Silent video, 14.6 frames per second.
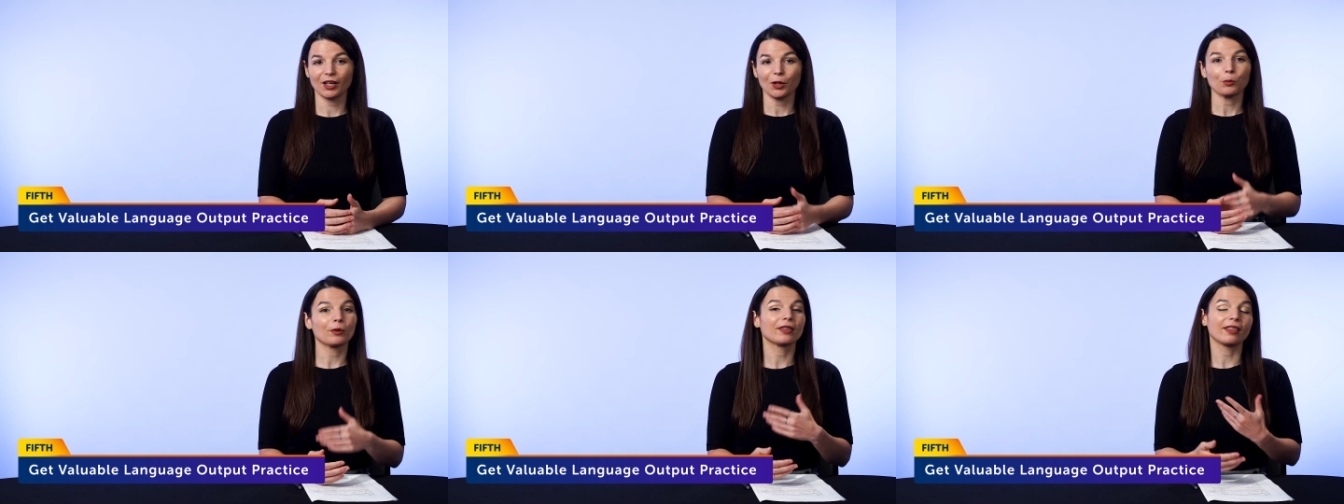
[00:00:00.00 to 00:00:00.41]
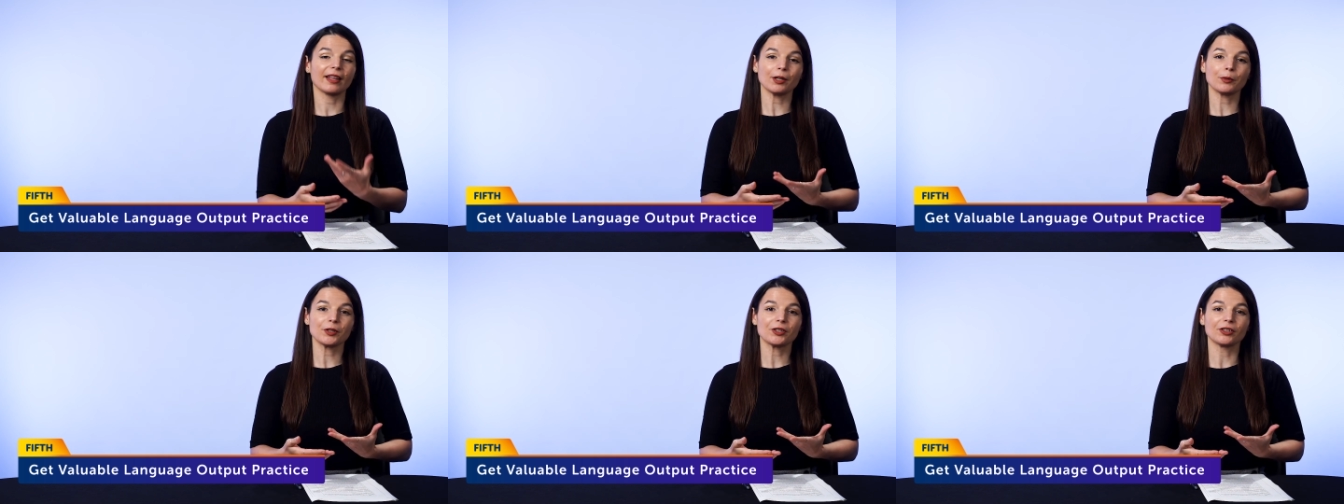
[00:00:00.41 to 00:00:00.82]
With
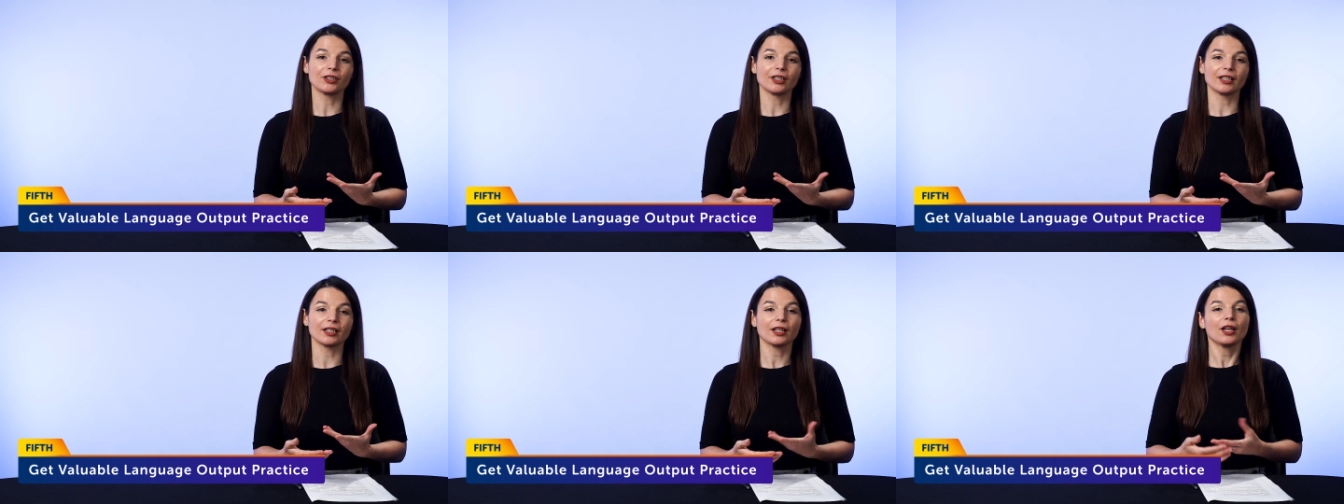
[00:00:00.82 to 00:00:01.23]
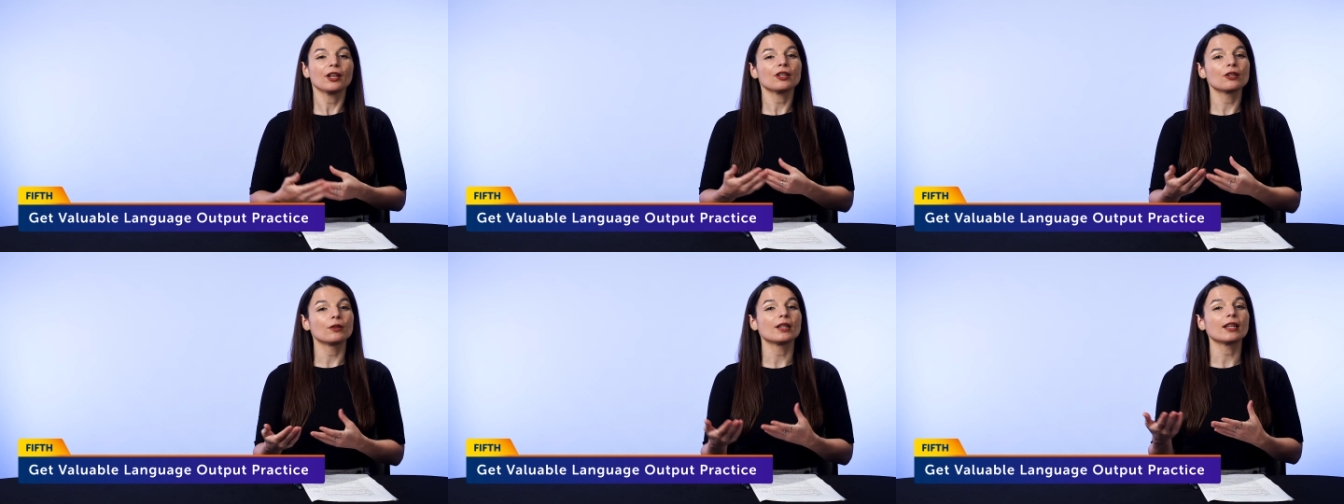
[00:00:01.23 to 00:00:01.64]
language learning,
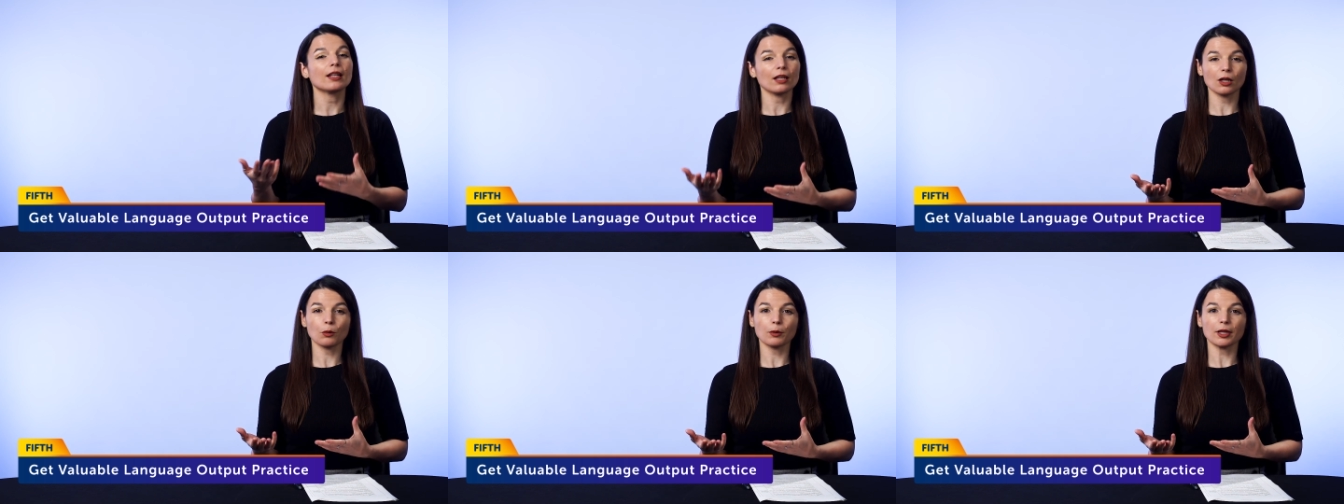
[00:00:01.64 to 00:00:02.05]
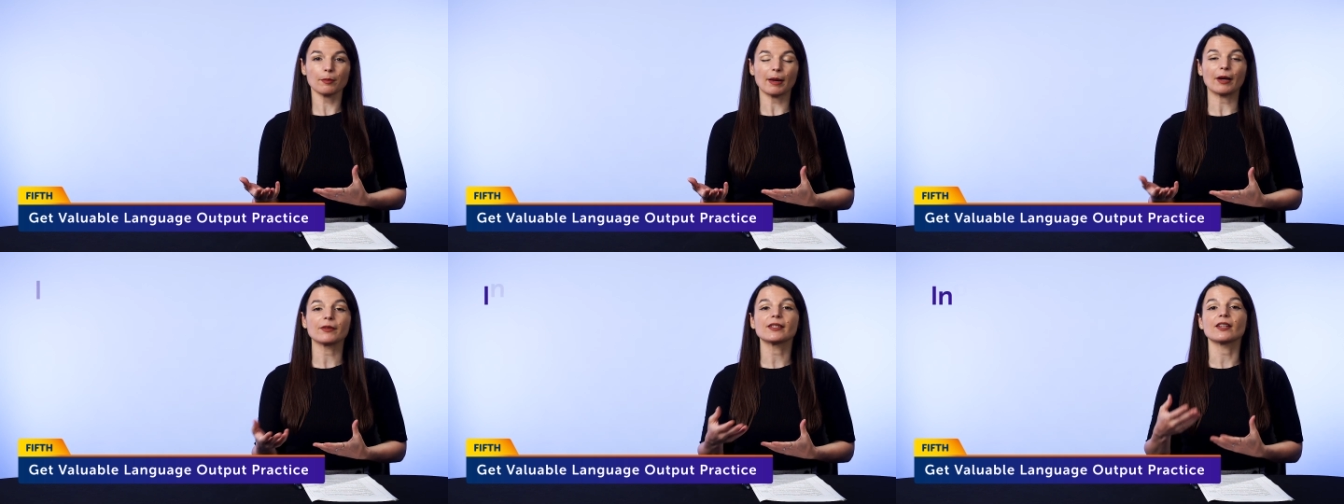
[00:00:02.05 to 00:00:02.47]
you need equal
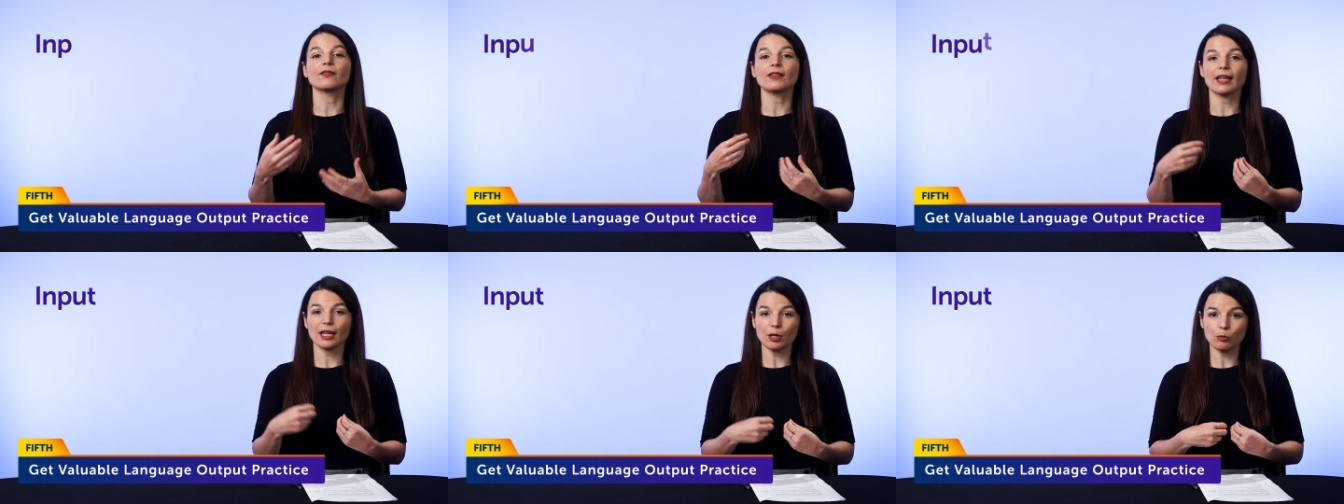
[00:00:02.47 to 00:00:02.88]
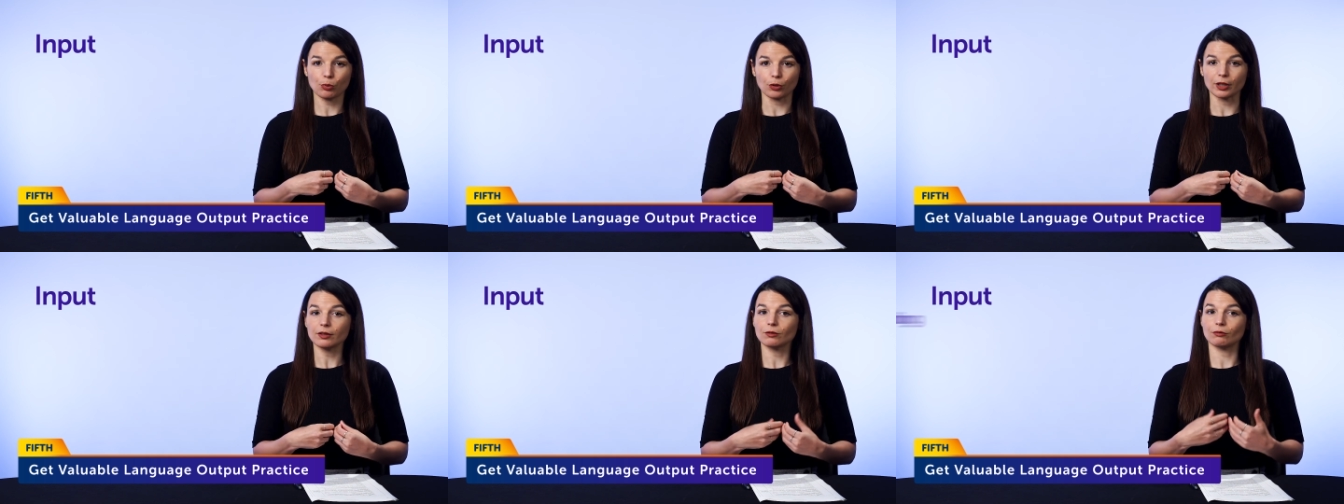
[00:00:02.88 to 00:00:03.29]
amounts of
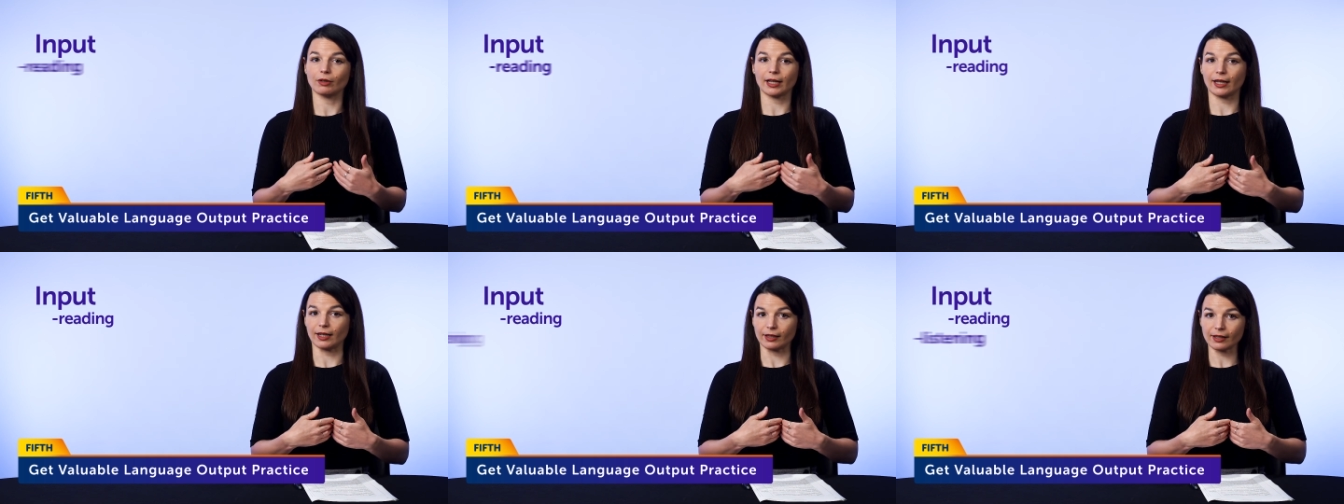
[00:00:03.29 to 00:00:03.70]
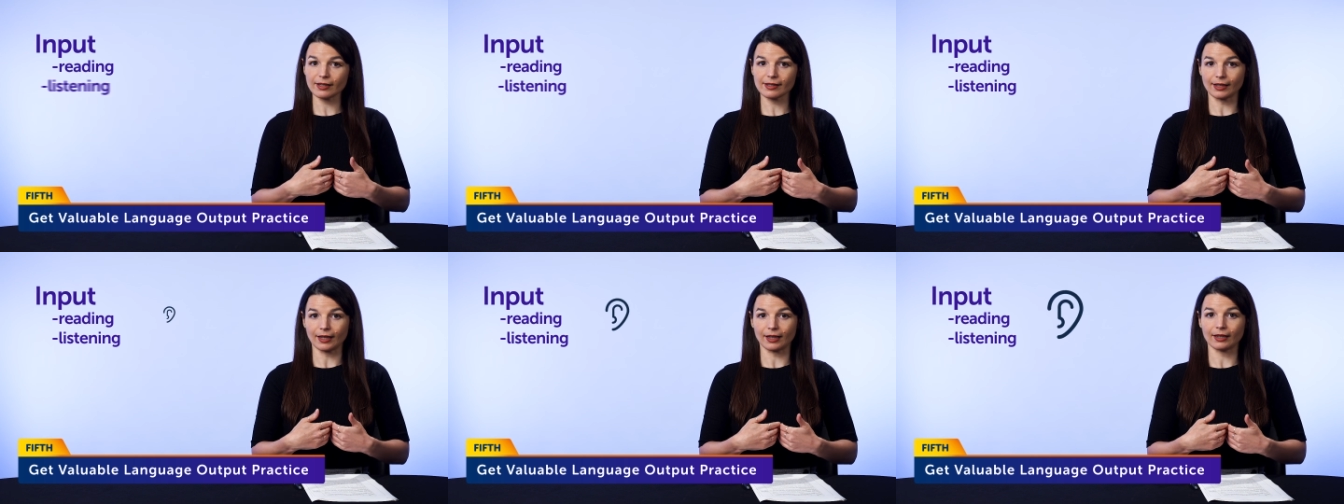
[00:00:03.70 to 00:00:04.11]
input, reading and
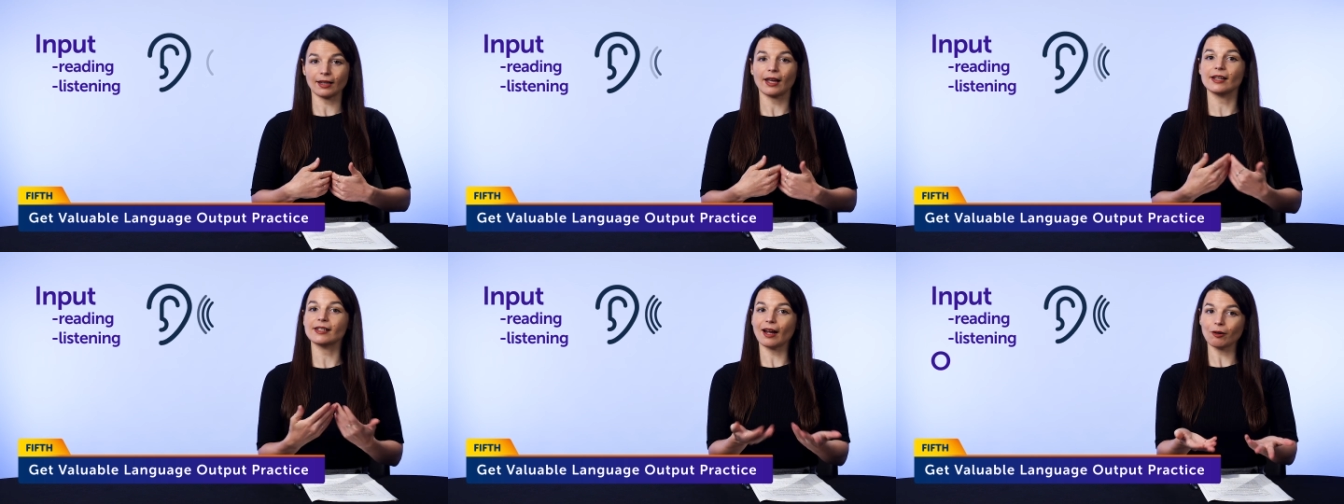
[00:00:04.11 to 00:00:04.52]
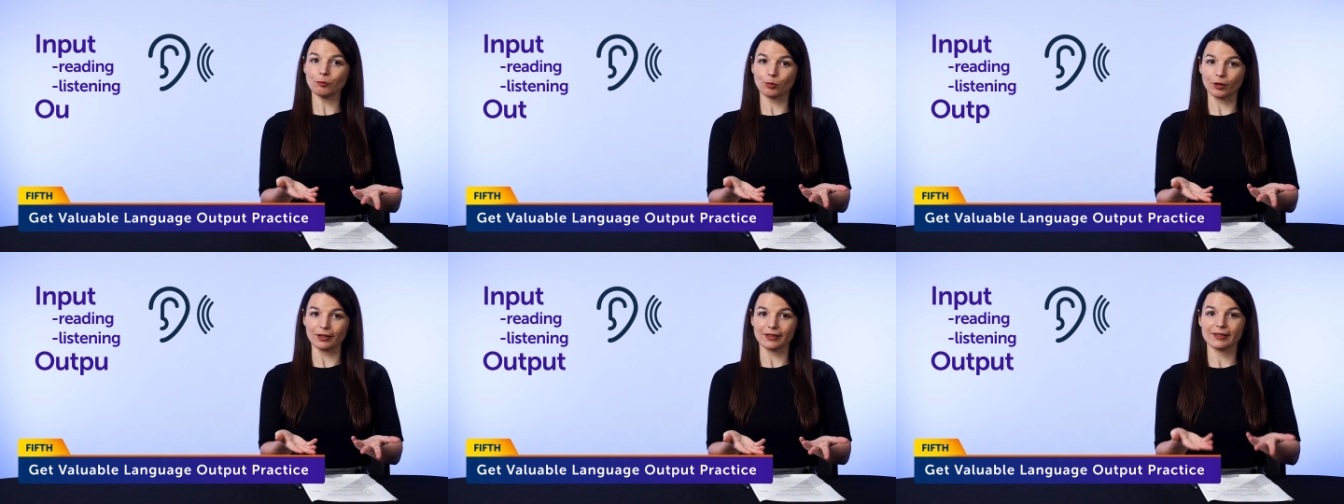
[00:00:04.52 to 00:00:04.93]
listening, and
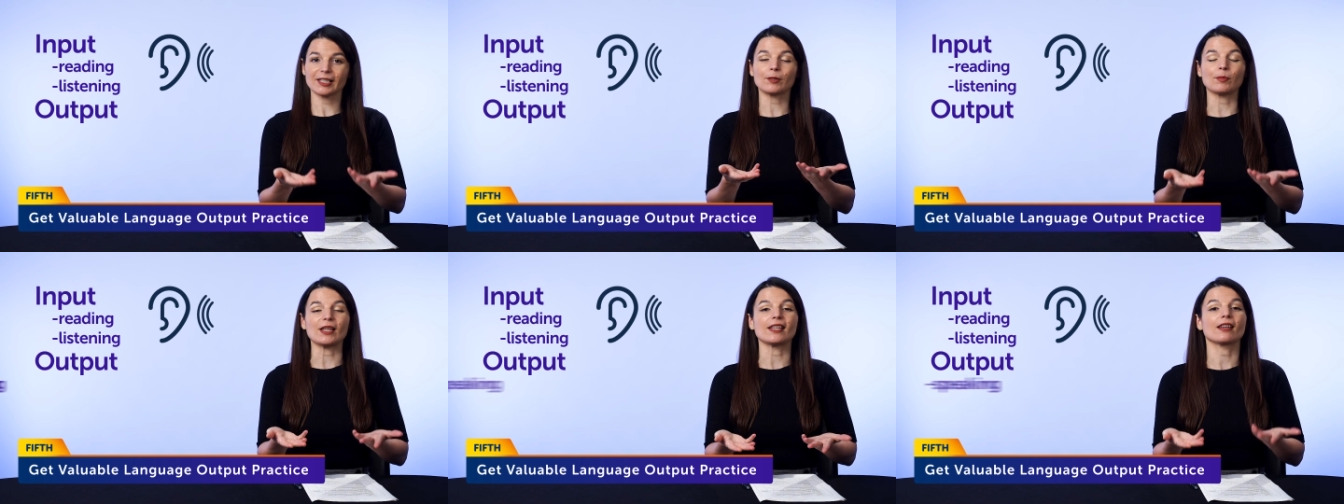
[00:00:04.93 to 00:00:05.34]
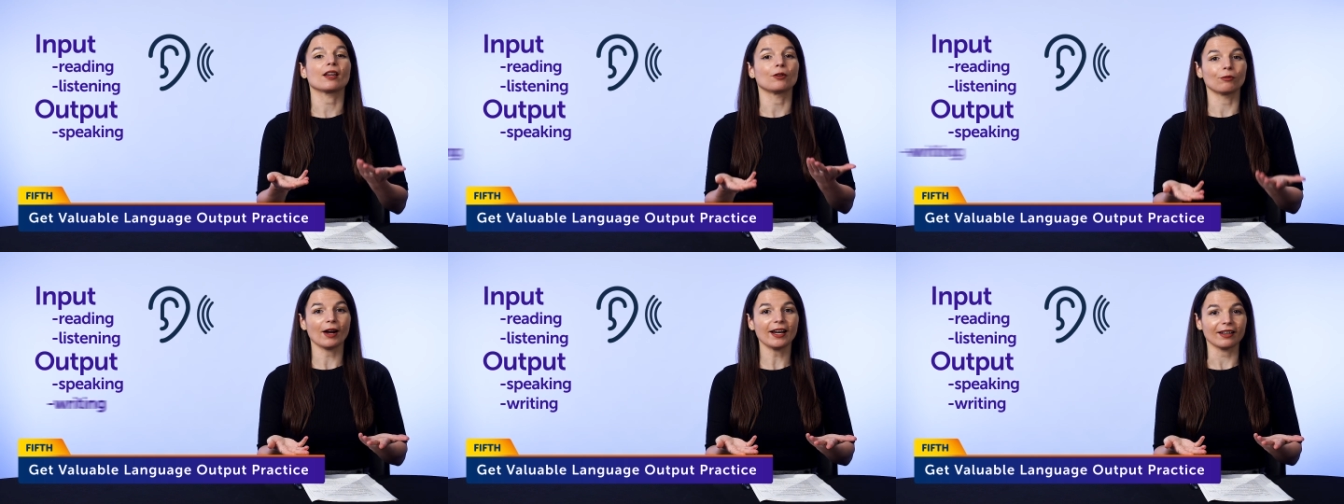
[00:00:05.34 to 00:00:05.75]
output, speaking
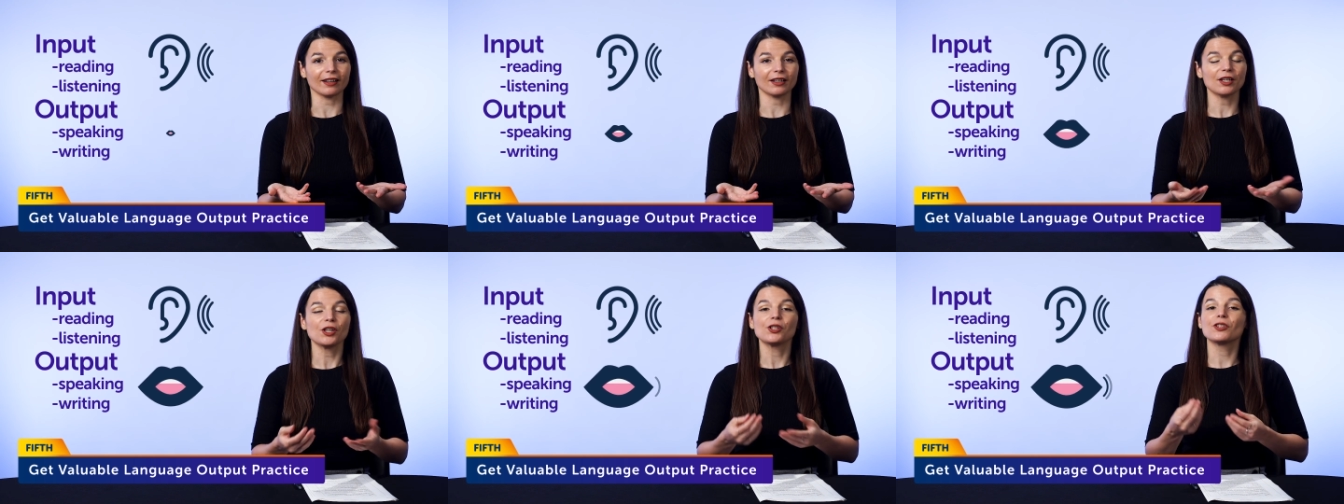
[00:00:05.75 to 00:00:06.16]
and writing,